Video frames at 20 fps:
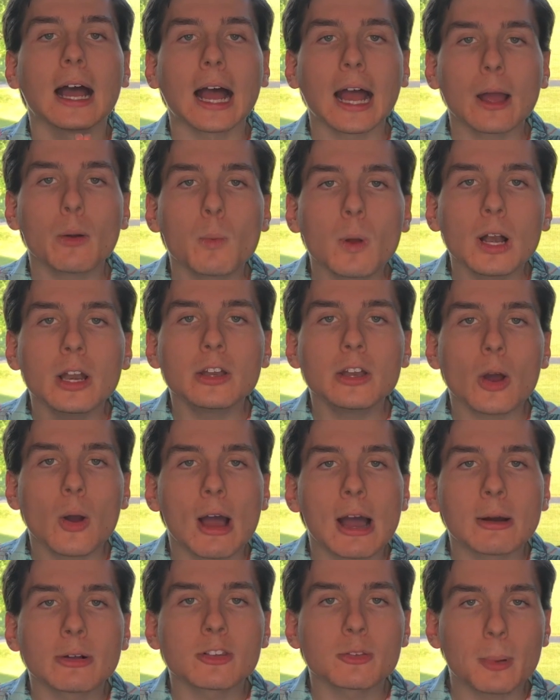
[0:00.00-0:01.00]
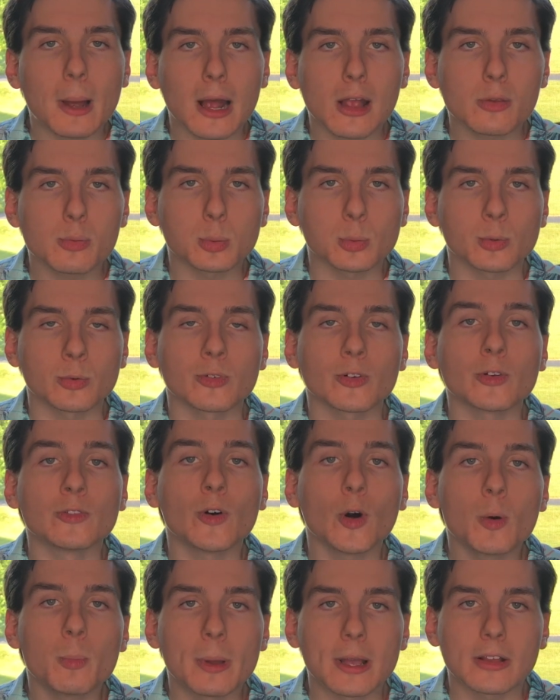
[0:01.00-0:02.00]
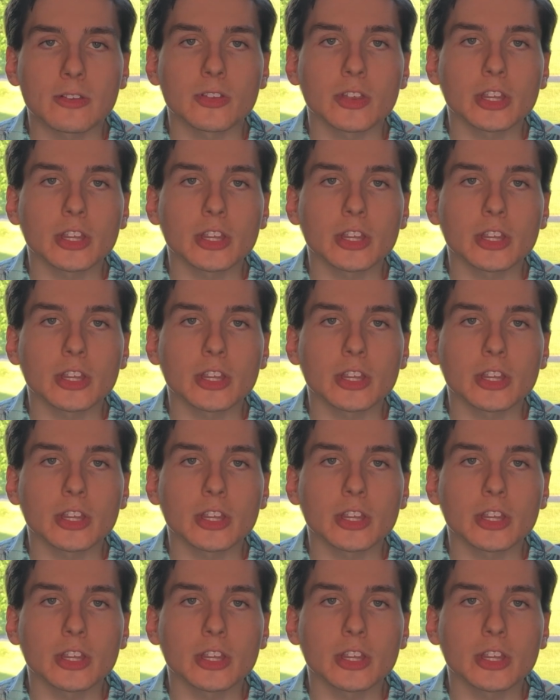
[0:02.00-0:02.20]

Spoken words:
I want to know how it's possible for Vulpix,